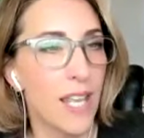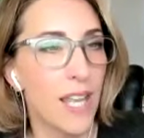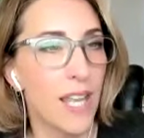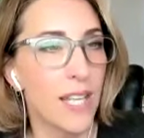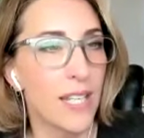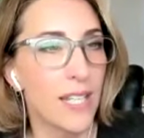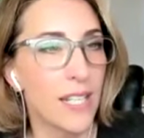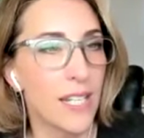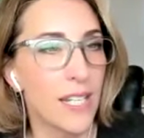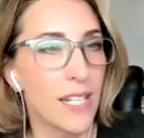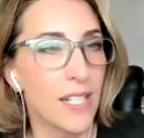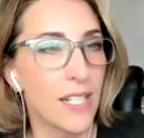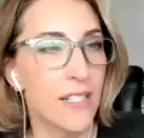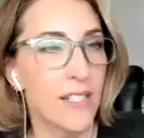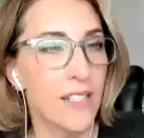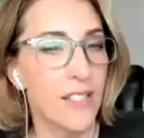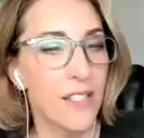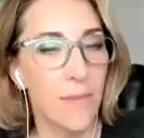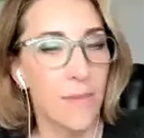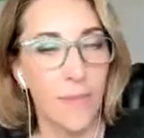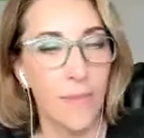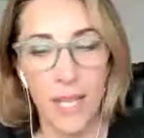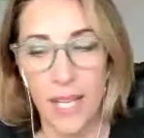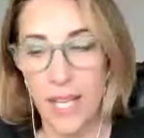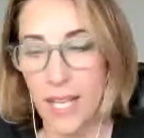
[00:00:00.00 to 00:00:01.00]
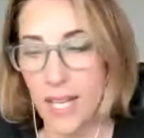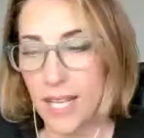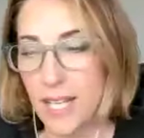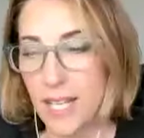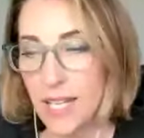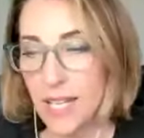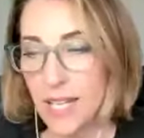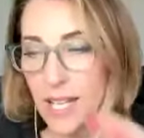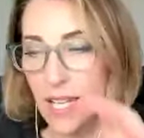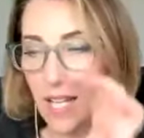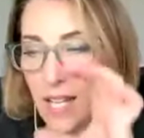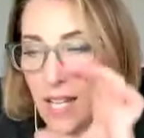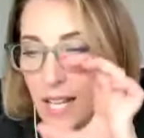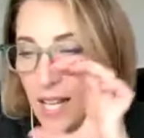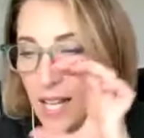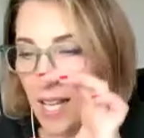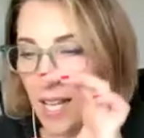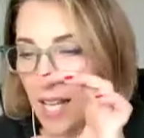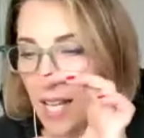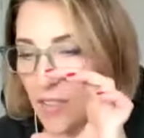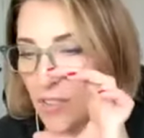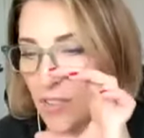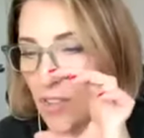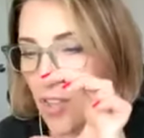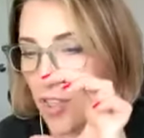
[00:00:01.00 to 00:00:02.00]
It needs to be
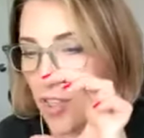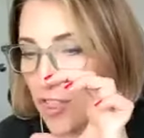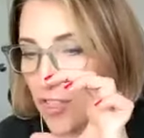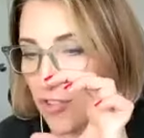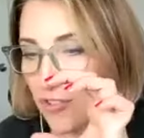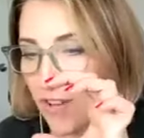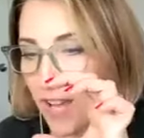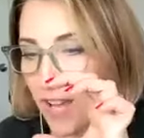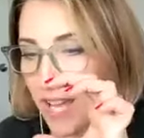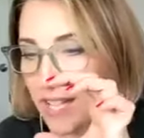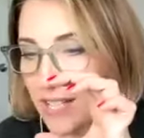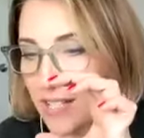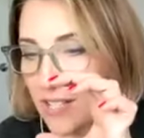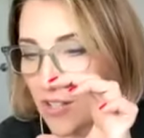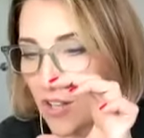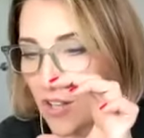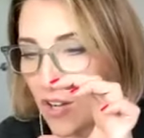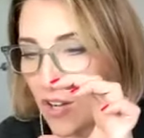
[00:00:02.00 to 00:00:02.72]
in the thread